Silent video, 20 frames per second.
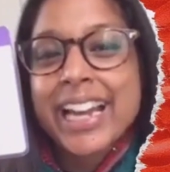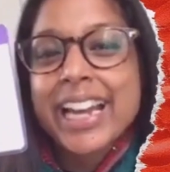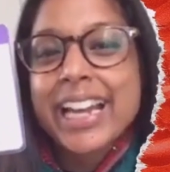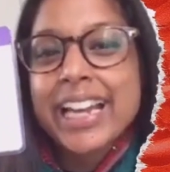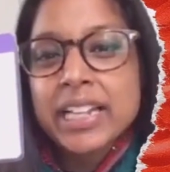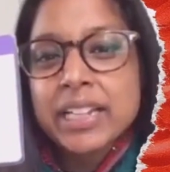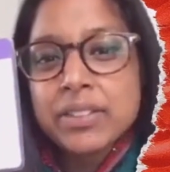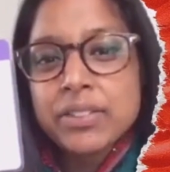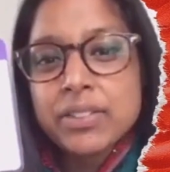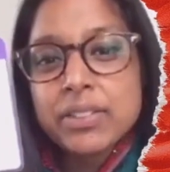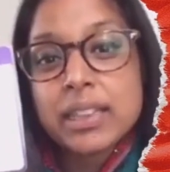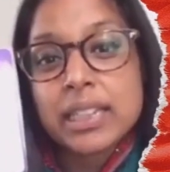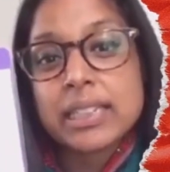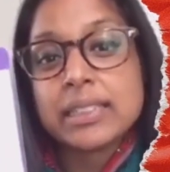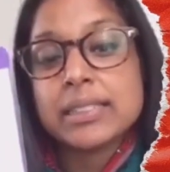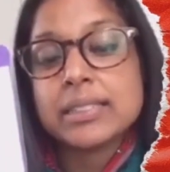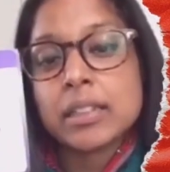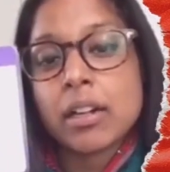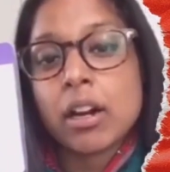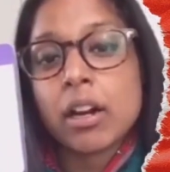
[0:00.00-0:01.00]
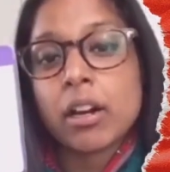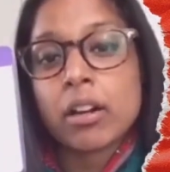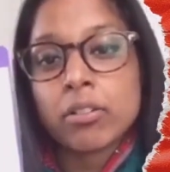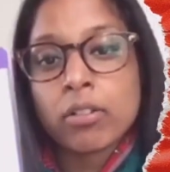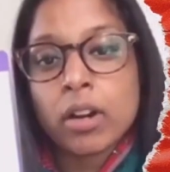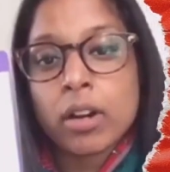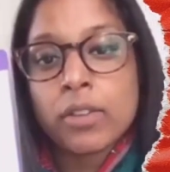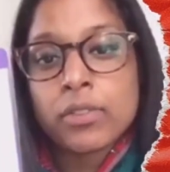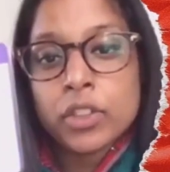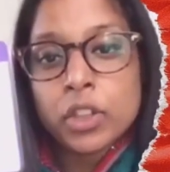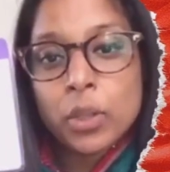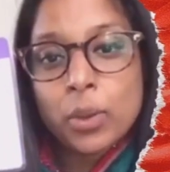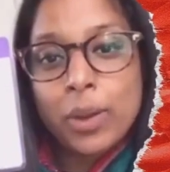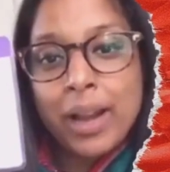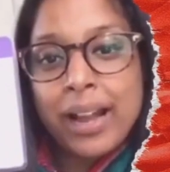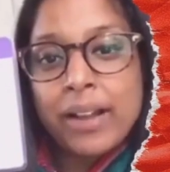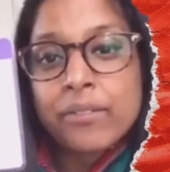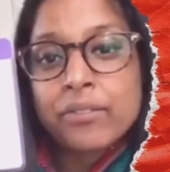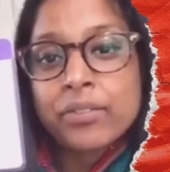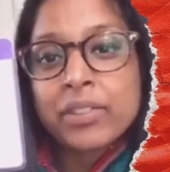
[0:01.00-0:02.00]
In this digraph, you
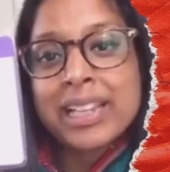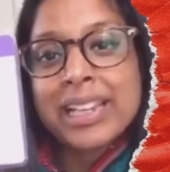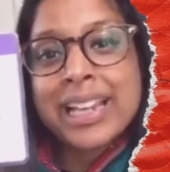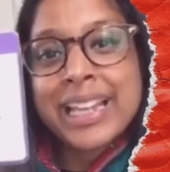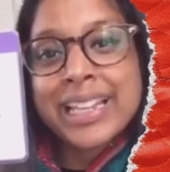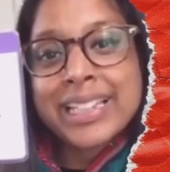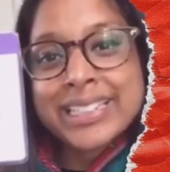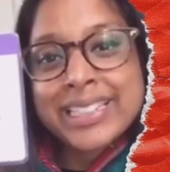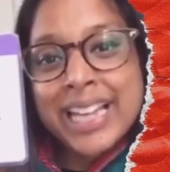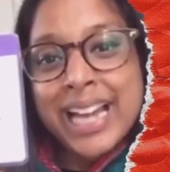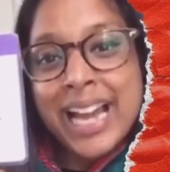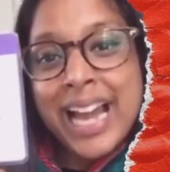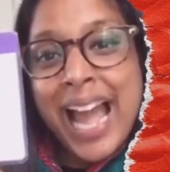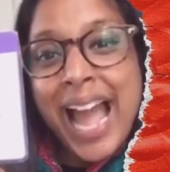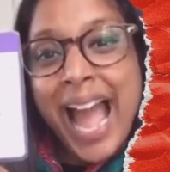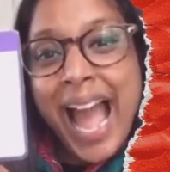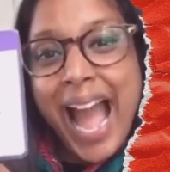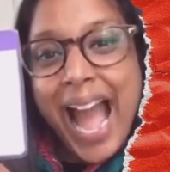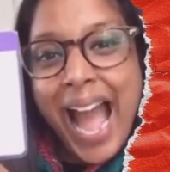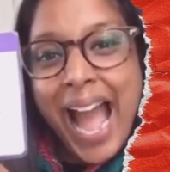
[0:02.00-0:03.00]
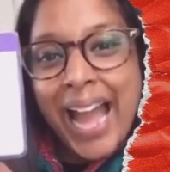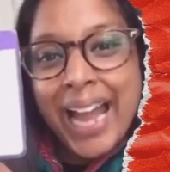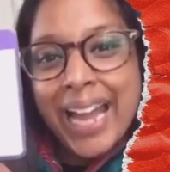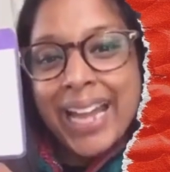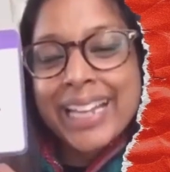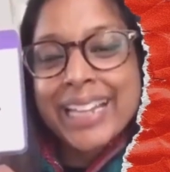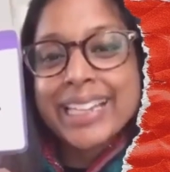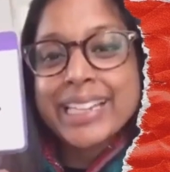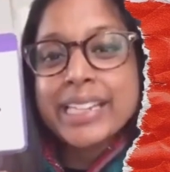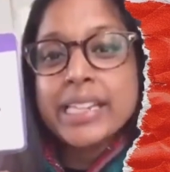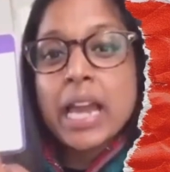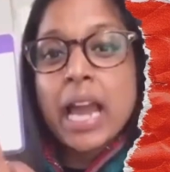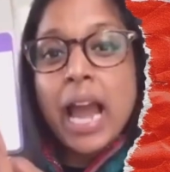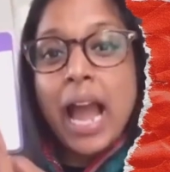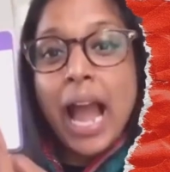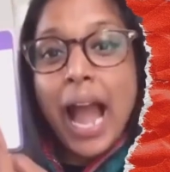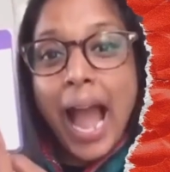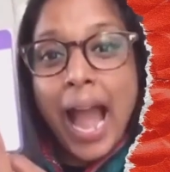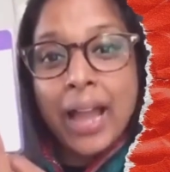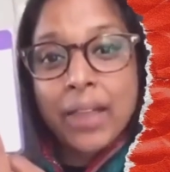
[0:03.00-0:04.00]
have the letter A
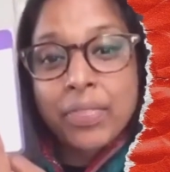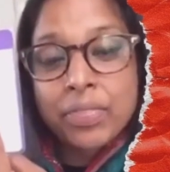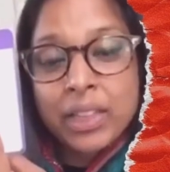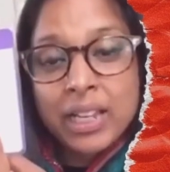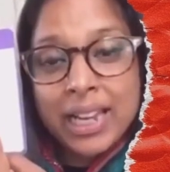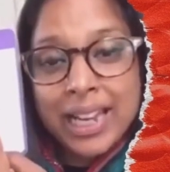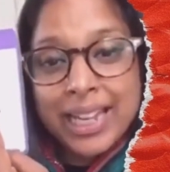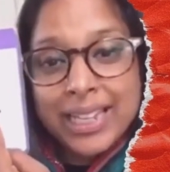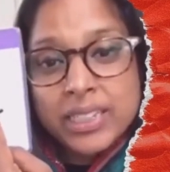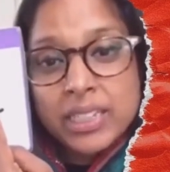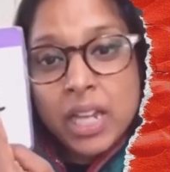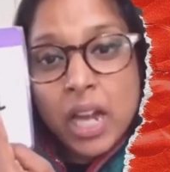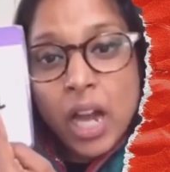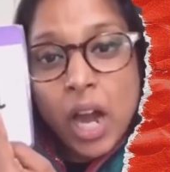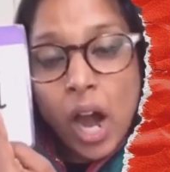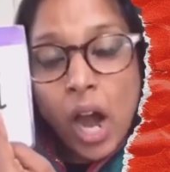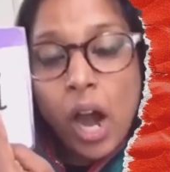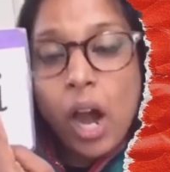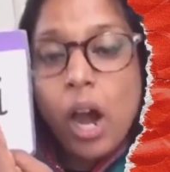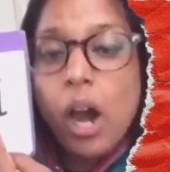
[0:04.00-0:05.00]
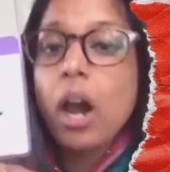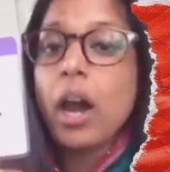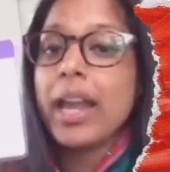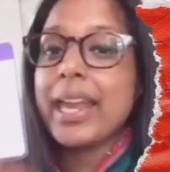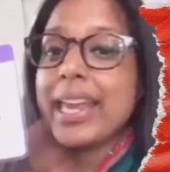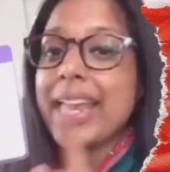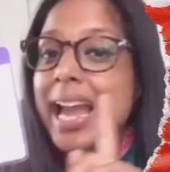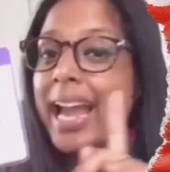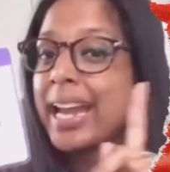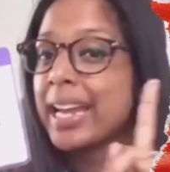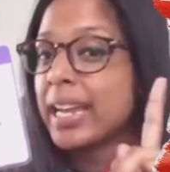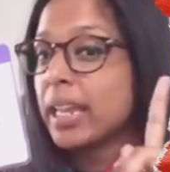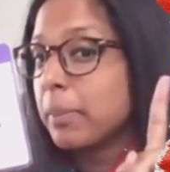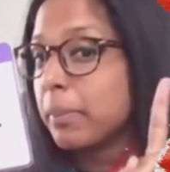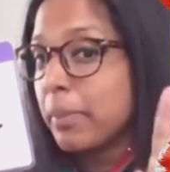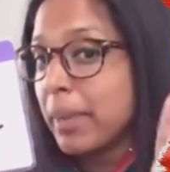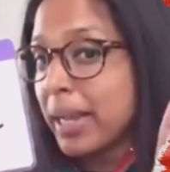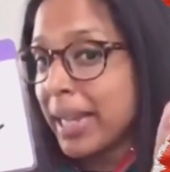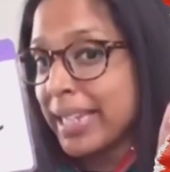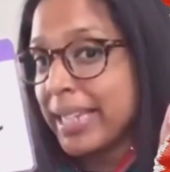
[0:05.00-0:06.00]
and the letter I, and it
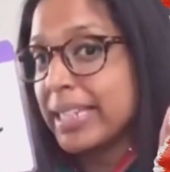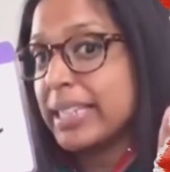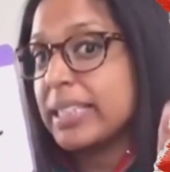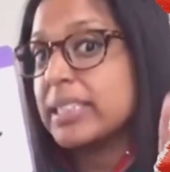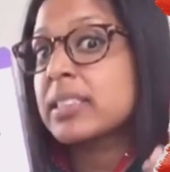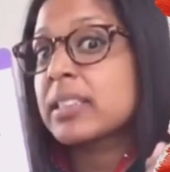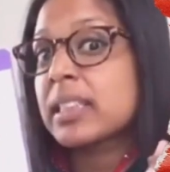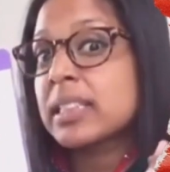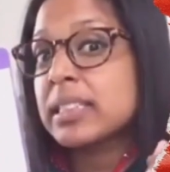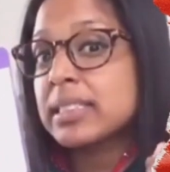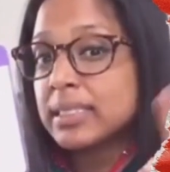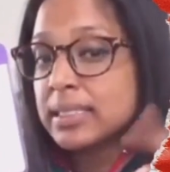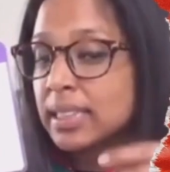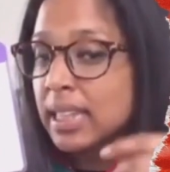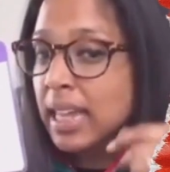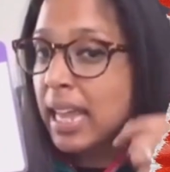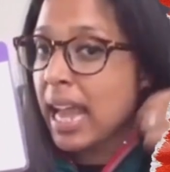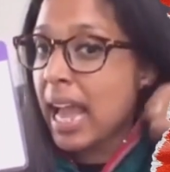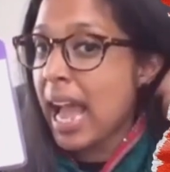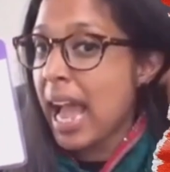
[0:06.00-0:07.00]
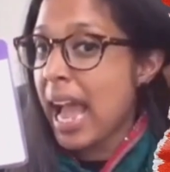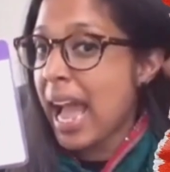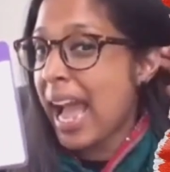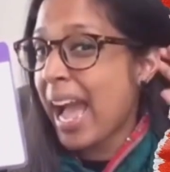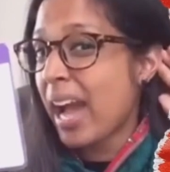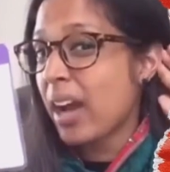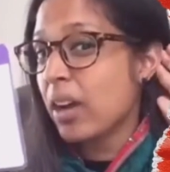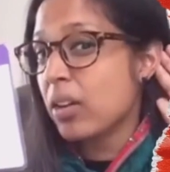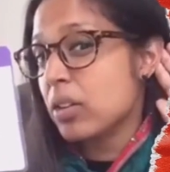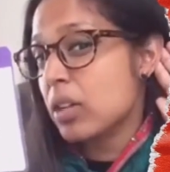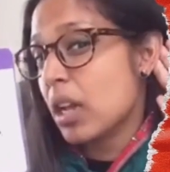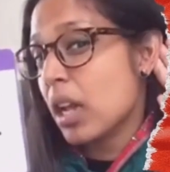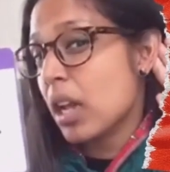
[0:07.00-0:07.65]
makes the sound